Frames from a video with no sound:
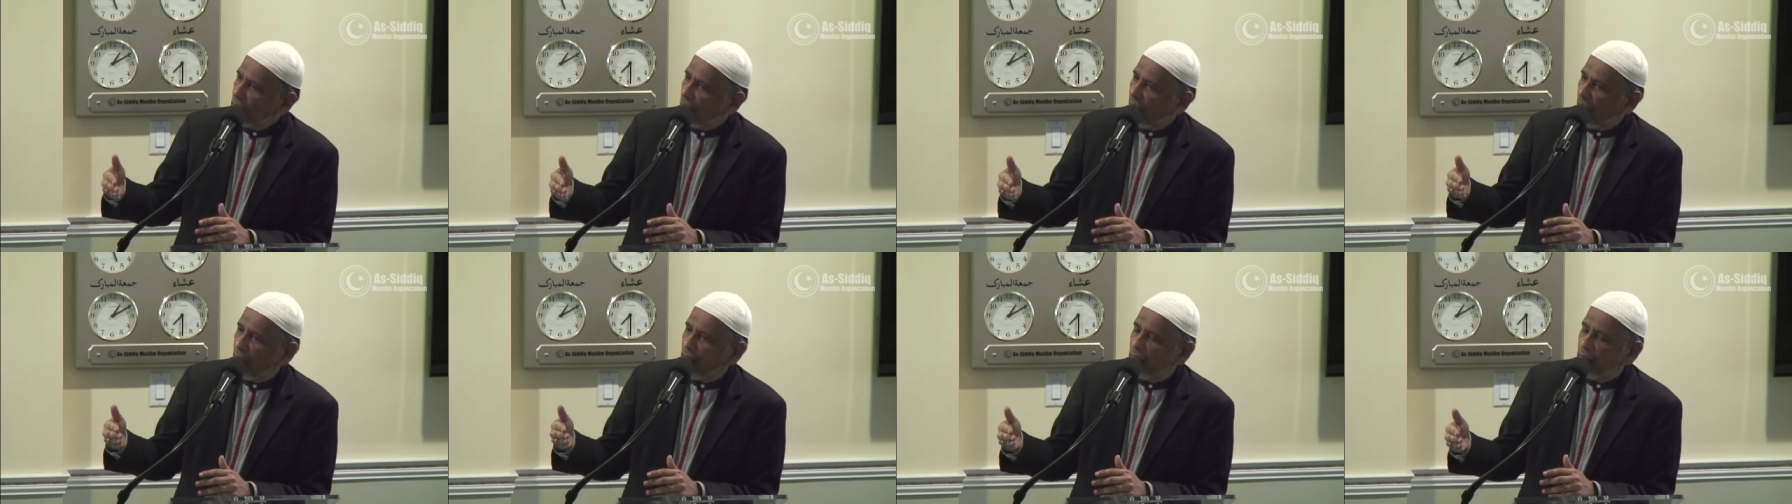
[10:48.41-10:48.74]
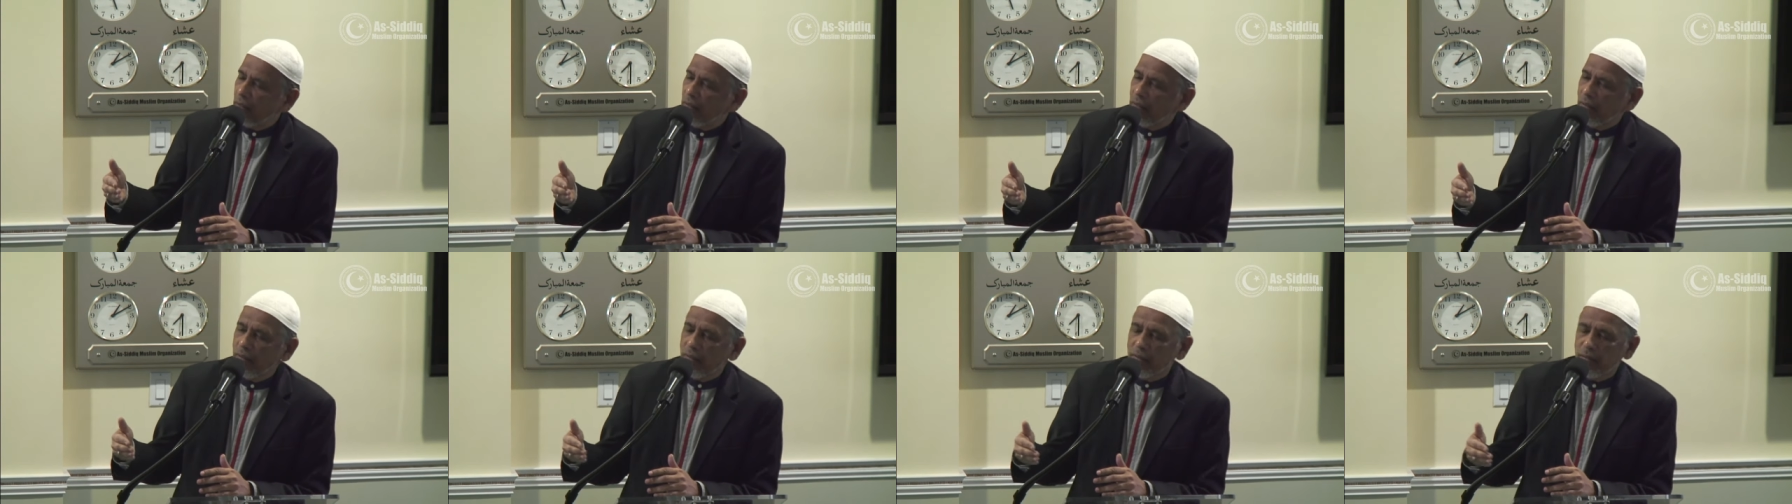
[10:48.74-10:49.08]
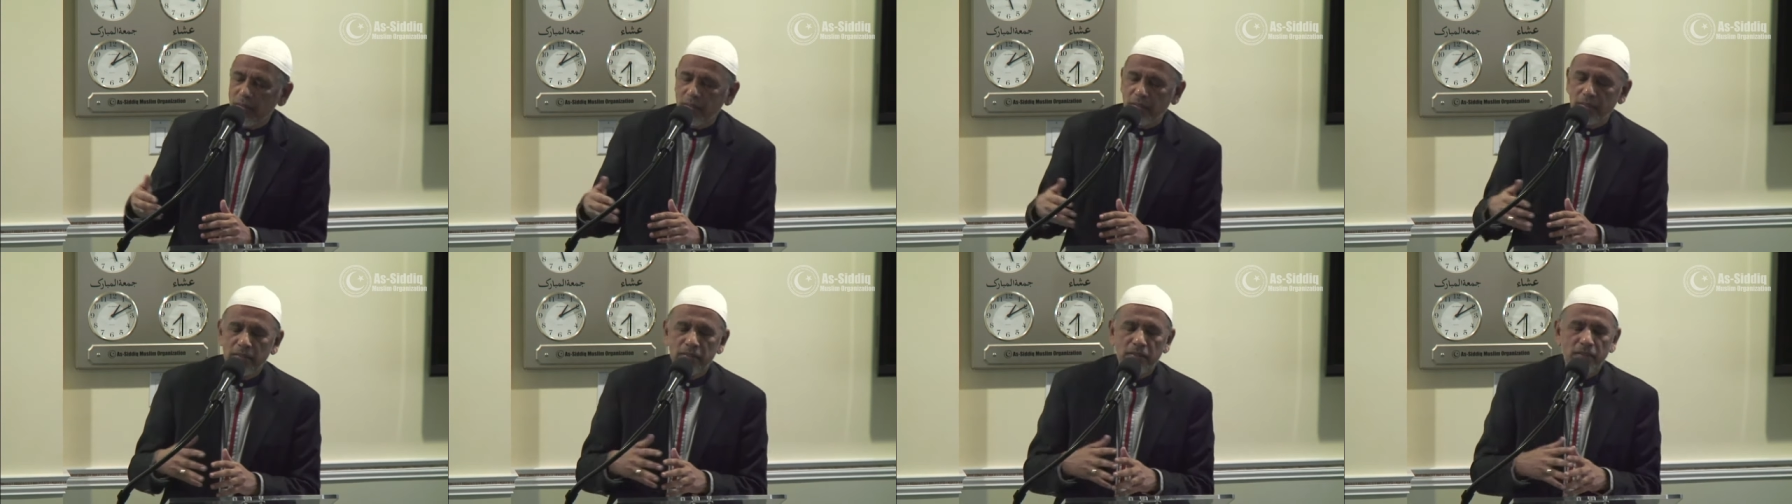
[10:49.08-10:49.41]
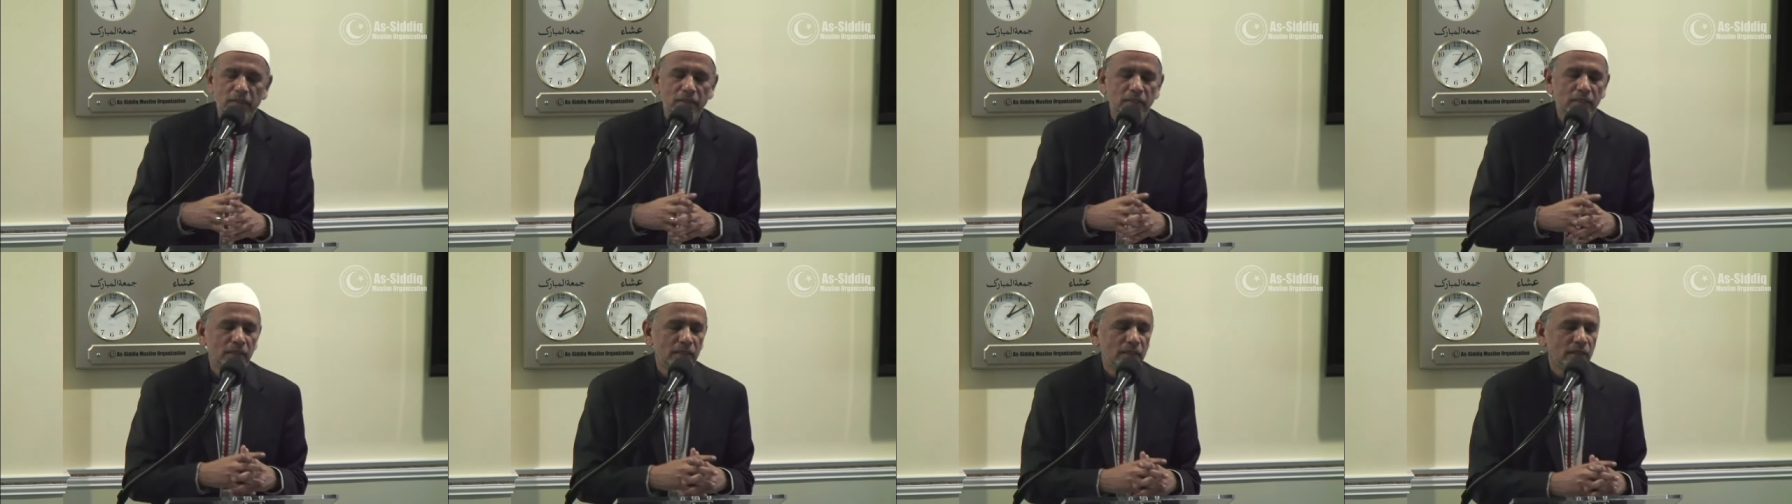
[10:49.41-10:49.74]
tidings
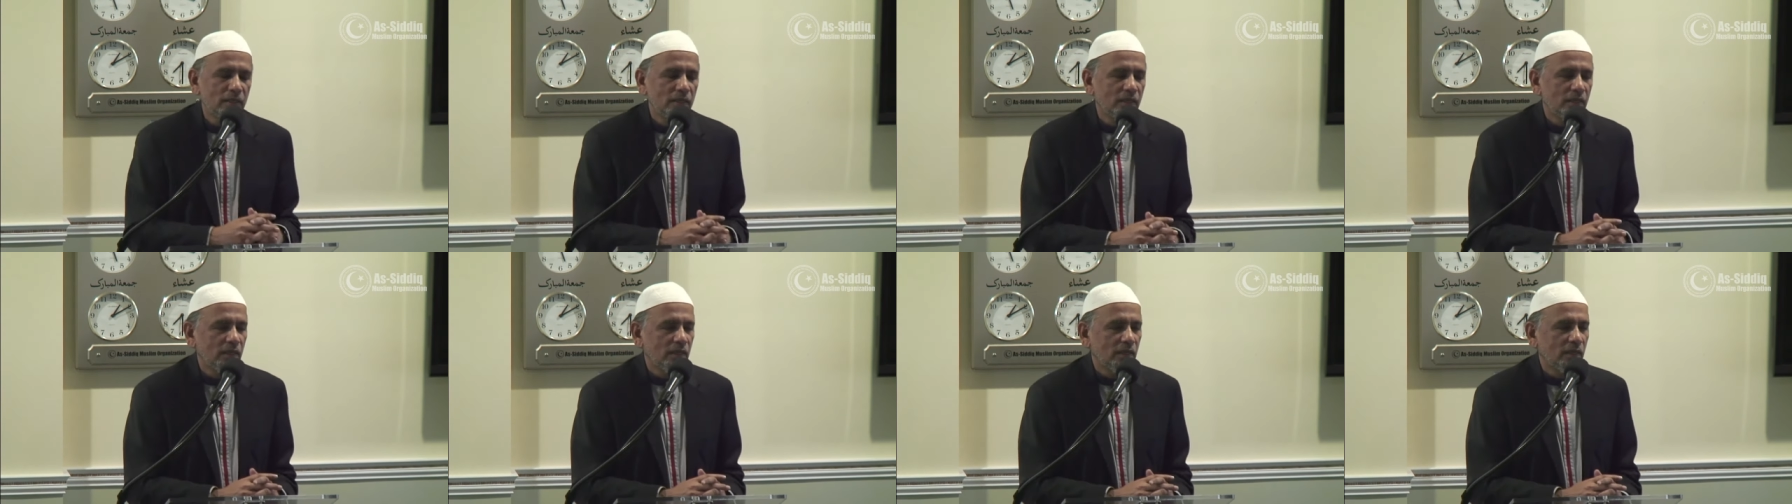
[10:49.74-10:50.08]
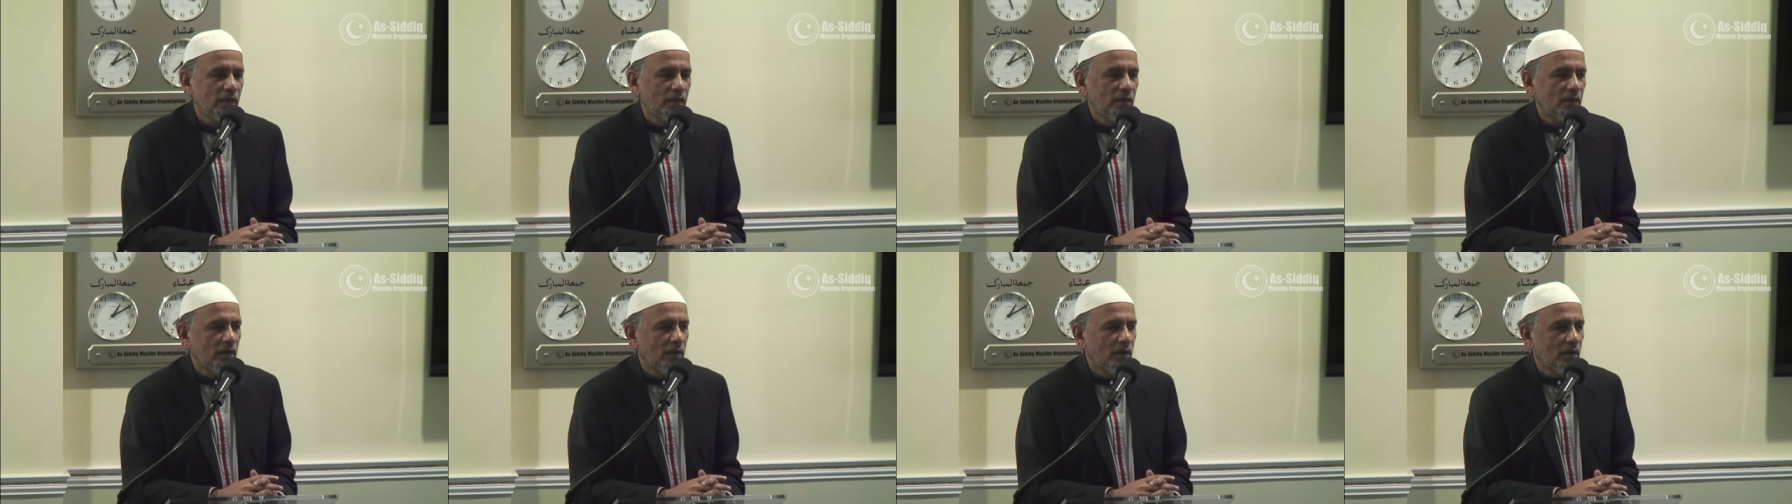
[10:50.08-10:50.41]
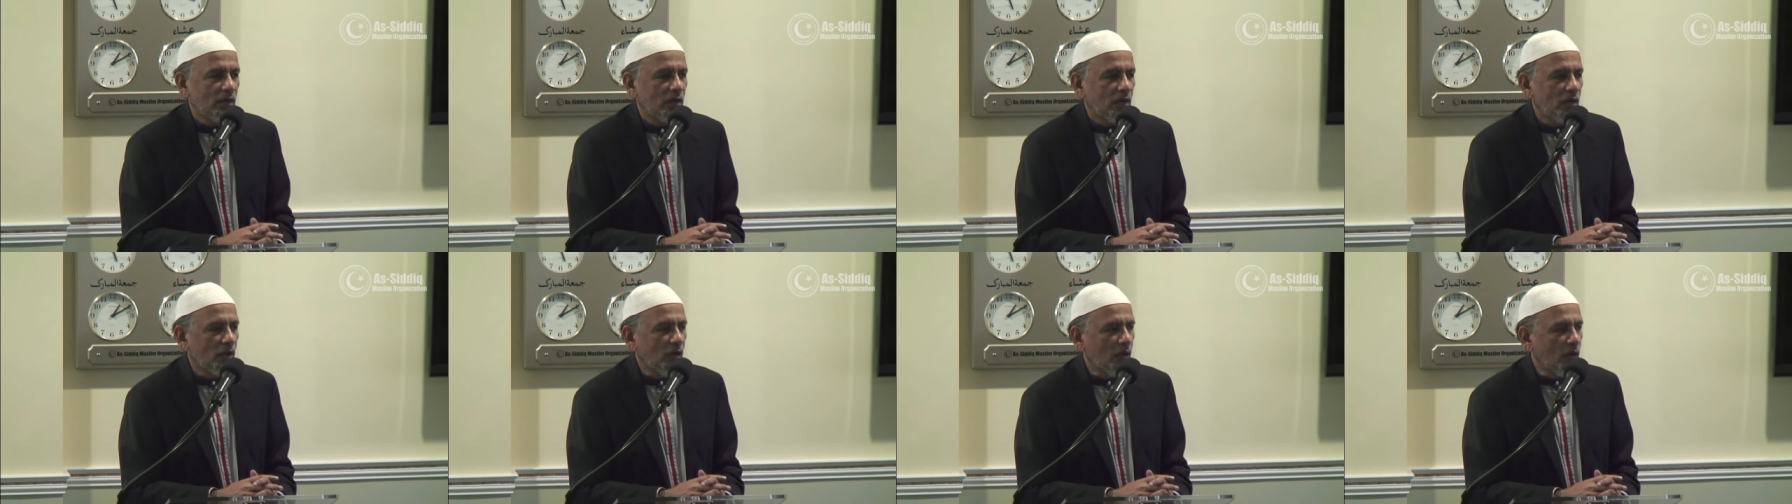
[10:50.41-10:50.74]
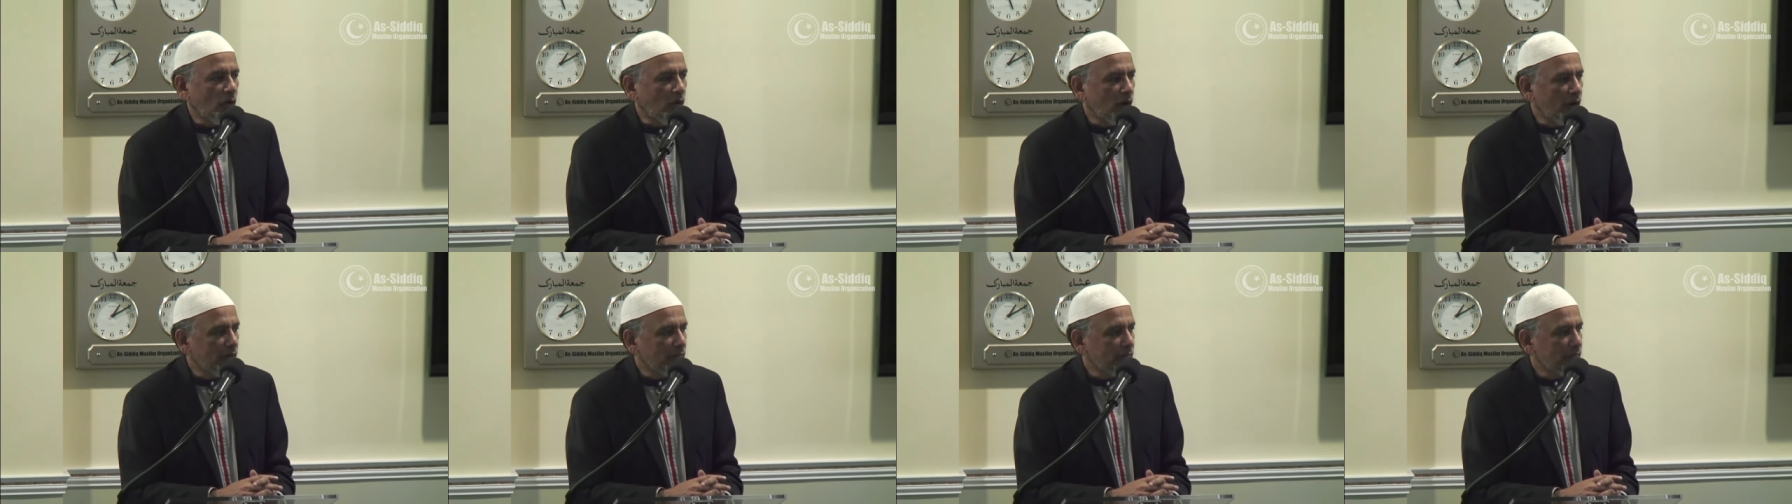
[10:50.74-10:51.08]

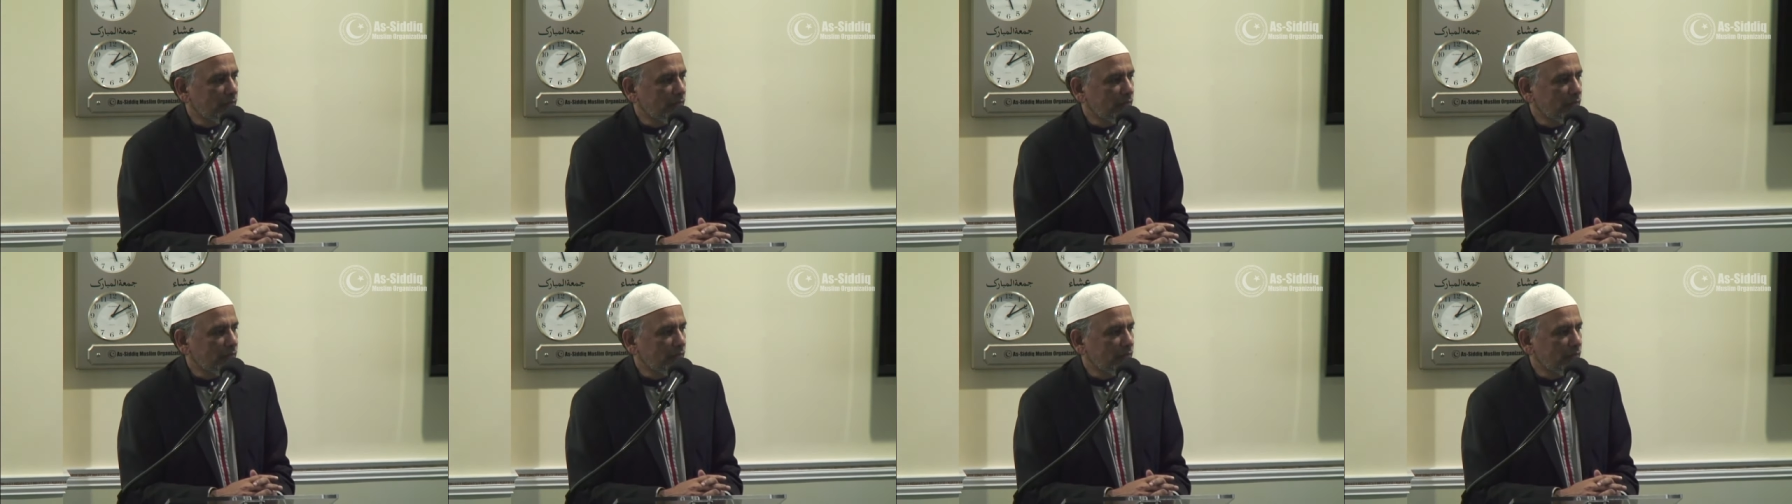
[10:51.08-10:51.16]
of